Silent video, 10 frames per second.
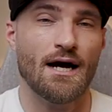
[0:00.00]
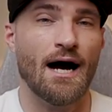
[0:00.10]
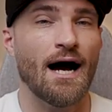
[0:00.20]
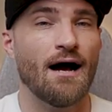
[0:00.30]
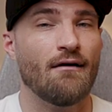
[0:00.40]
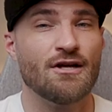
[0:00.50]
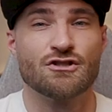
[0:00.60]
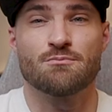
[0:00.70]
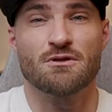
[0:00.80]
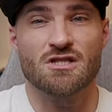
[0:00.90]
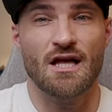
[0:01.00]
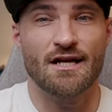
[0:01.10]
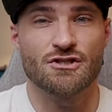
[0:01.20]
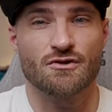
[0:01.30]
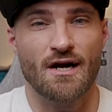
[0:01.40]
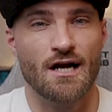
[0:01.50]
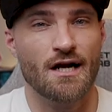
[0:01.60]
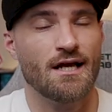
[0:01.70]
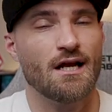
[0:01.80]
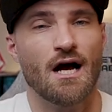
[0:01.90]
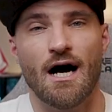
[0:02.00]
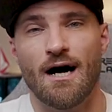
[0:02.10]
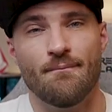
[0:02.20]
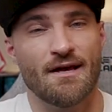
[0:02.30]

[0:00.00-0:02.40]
uh, it just puts a lot of strain on it, um,